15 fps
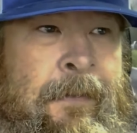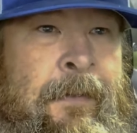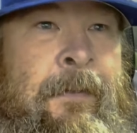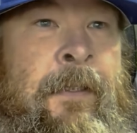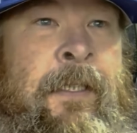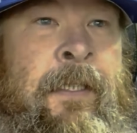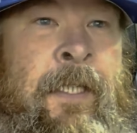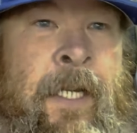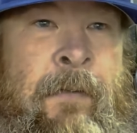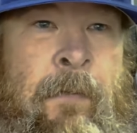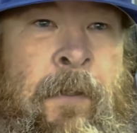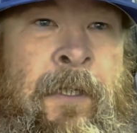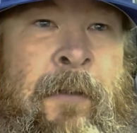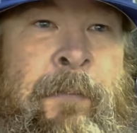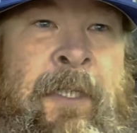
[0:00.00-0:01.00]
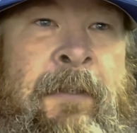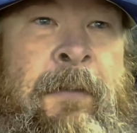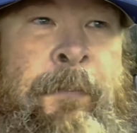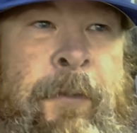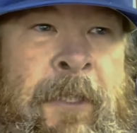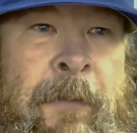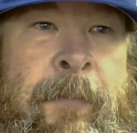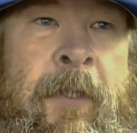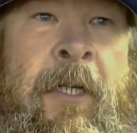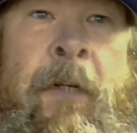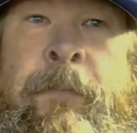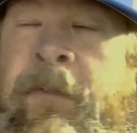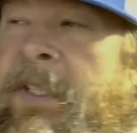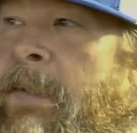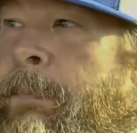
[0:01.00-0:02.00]
looking like we're gonna be able to put up a
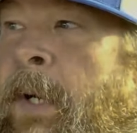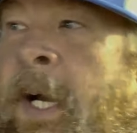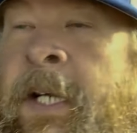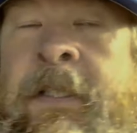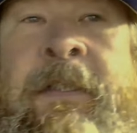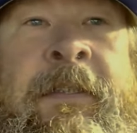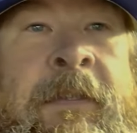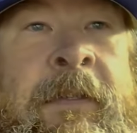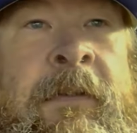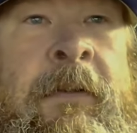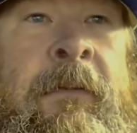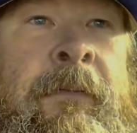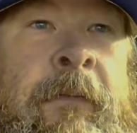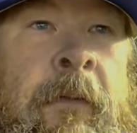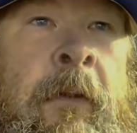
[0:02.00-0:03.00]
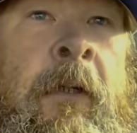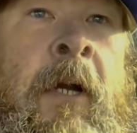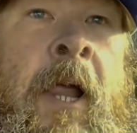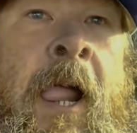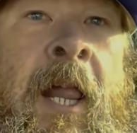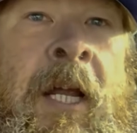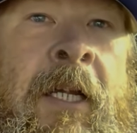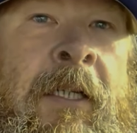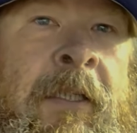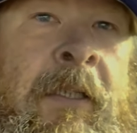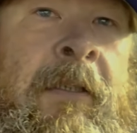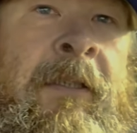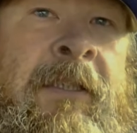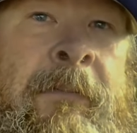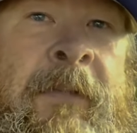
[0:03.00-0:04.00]
couple spots too for,
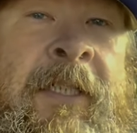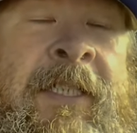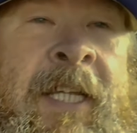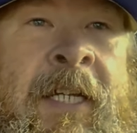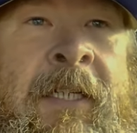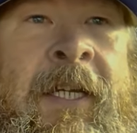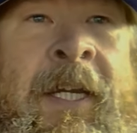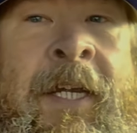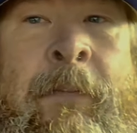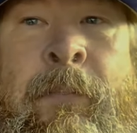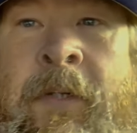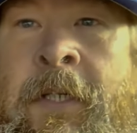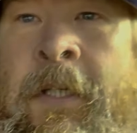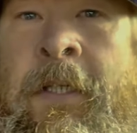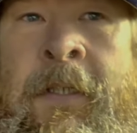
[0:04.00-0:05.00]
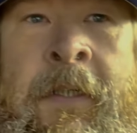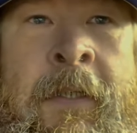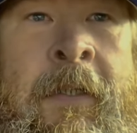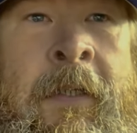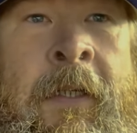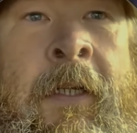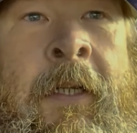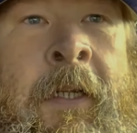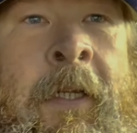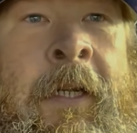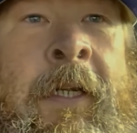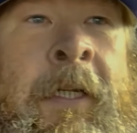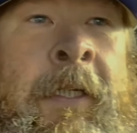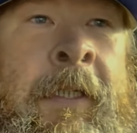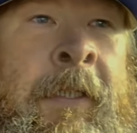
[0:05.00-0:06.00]
you know, some of the tent camping
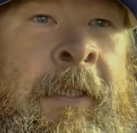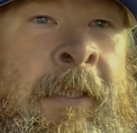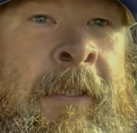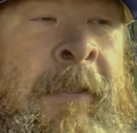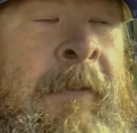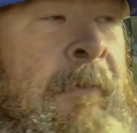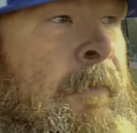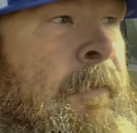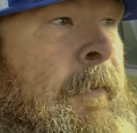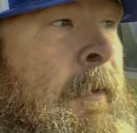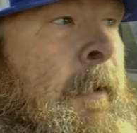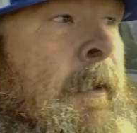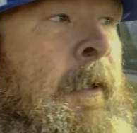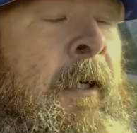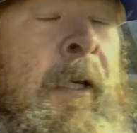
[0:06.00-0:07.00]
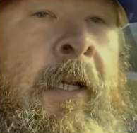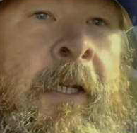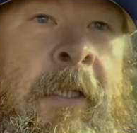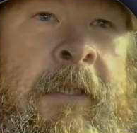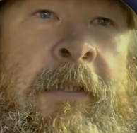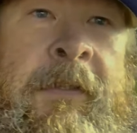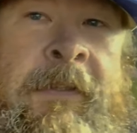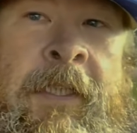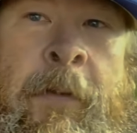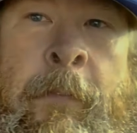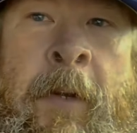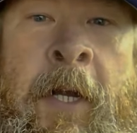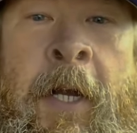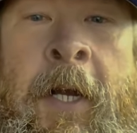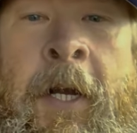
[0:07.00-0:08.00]
and for
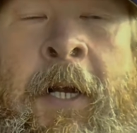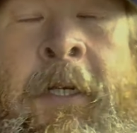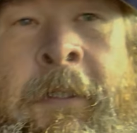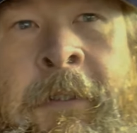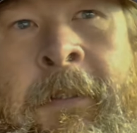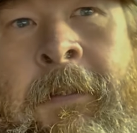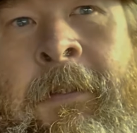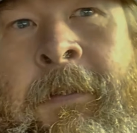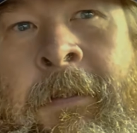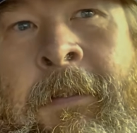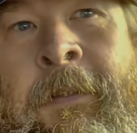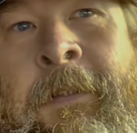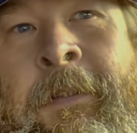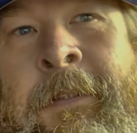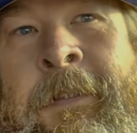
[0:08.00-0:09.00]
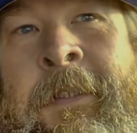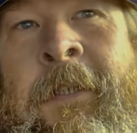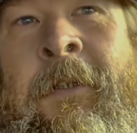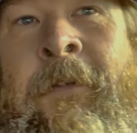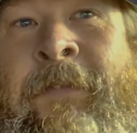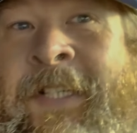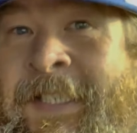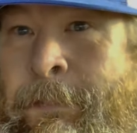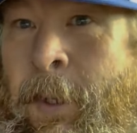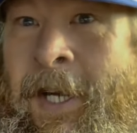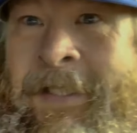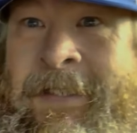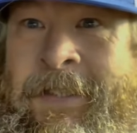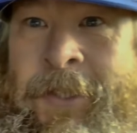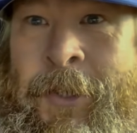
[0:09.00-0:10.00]
some RV
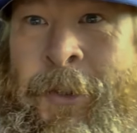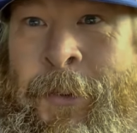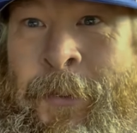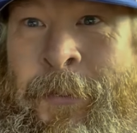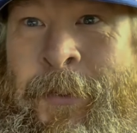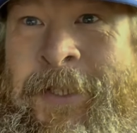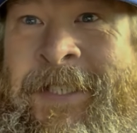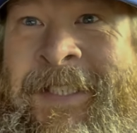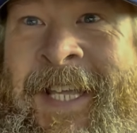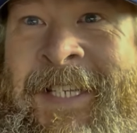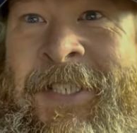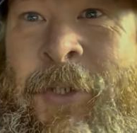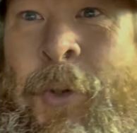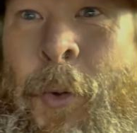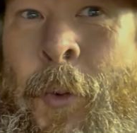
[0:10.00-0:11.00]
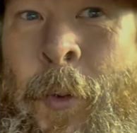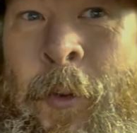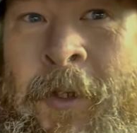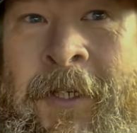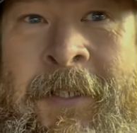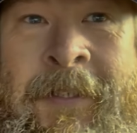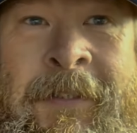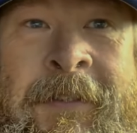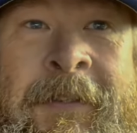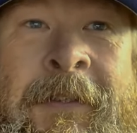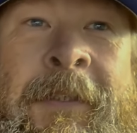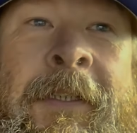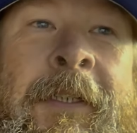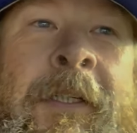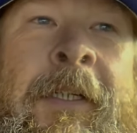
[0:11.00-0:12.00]
spots too, which that's cool because
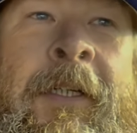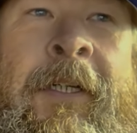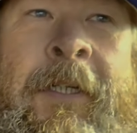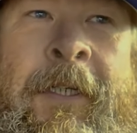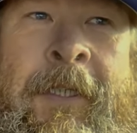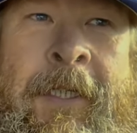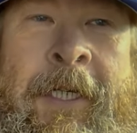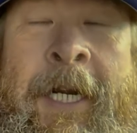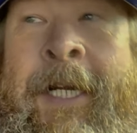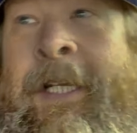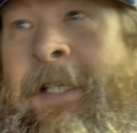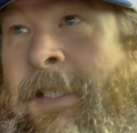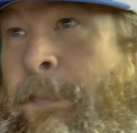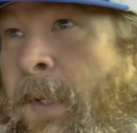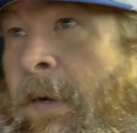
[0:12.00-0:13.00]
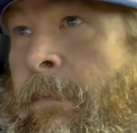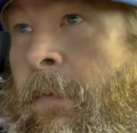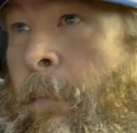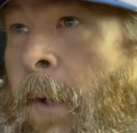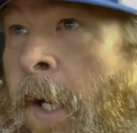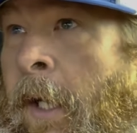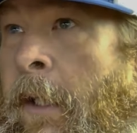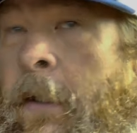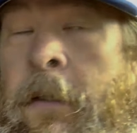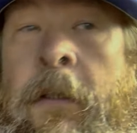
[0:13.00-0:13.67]
I need a spot for mine.